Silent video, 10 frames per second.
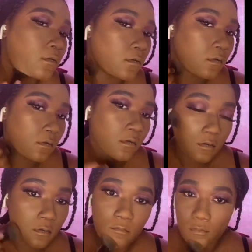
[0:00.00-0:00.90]

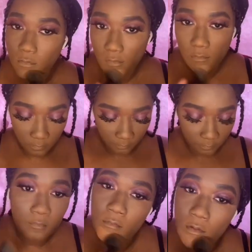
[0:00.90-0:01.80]
Another
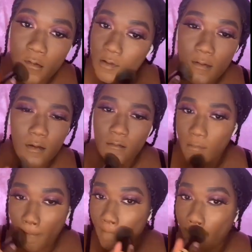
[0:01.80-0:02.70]
alternative is using the
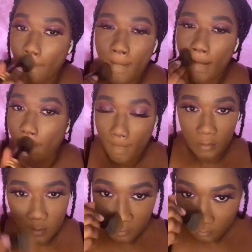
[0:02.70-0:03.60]
ELF
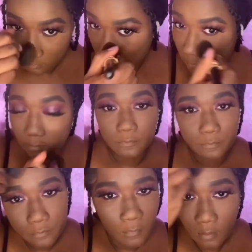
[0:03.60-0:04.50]
finishing powder
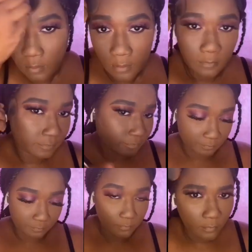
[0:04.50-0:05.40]
in dark deep
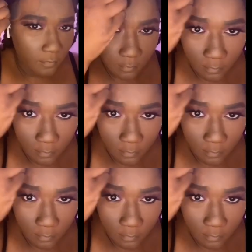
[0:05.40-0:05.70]
as well.